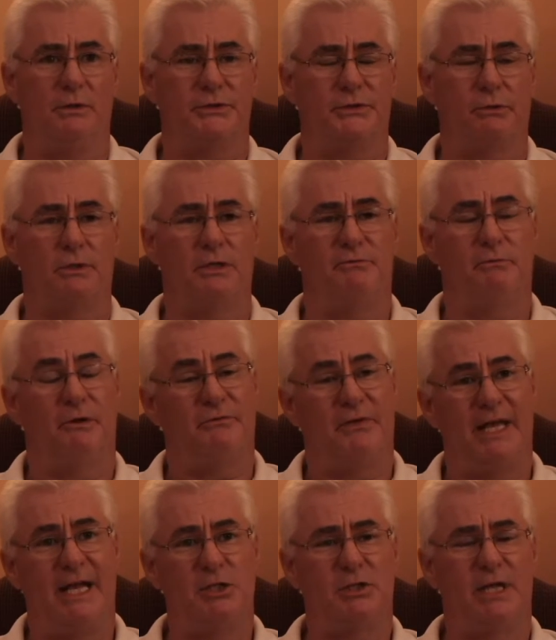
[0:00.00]
certainly from the
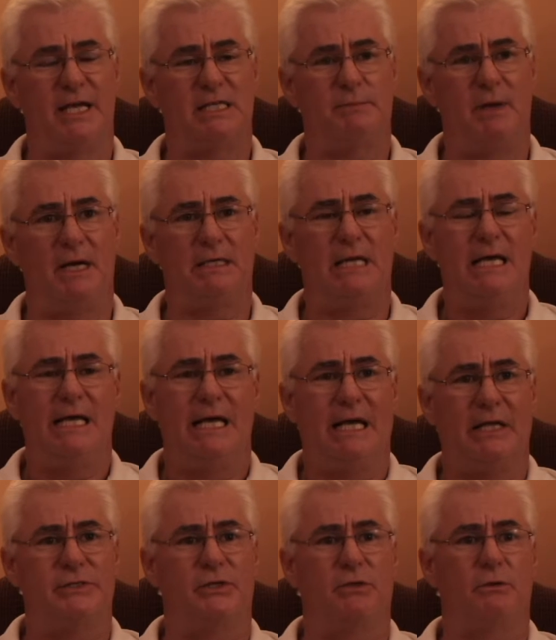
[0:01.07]
financial aspect
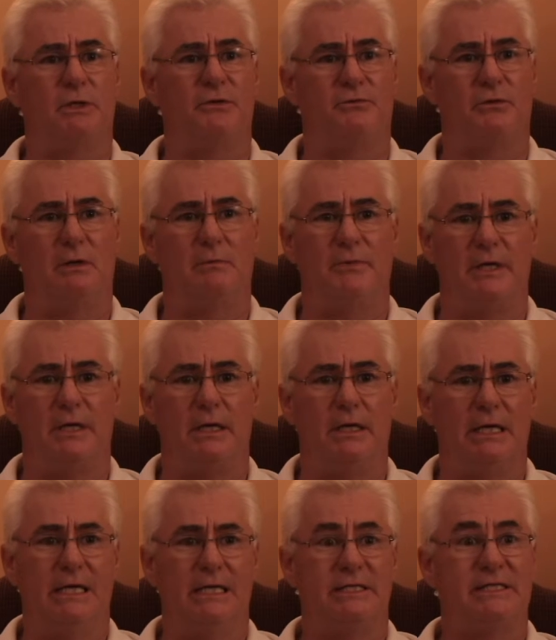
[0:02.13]
and certainly from the
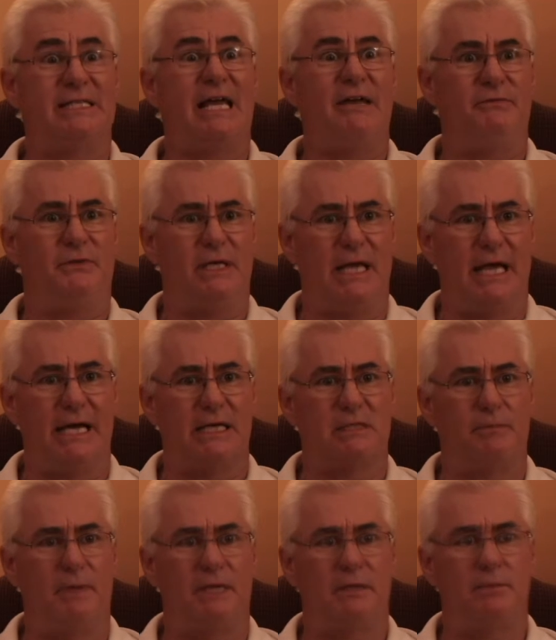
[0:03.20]
safety
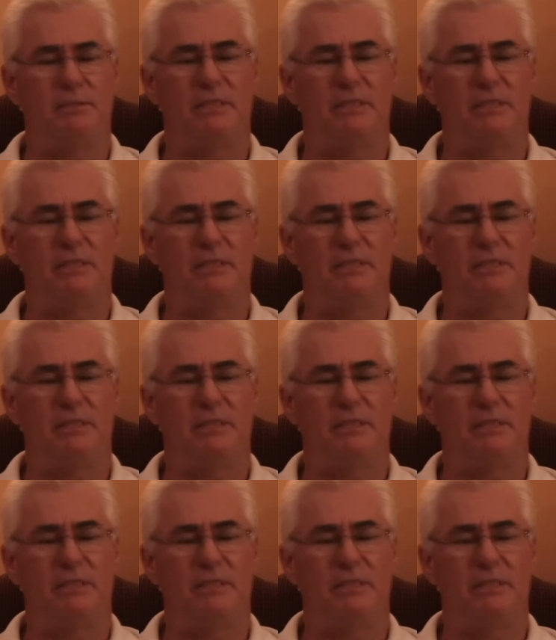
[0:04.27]
aspect.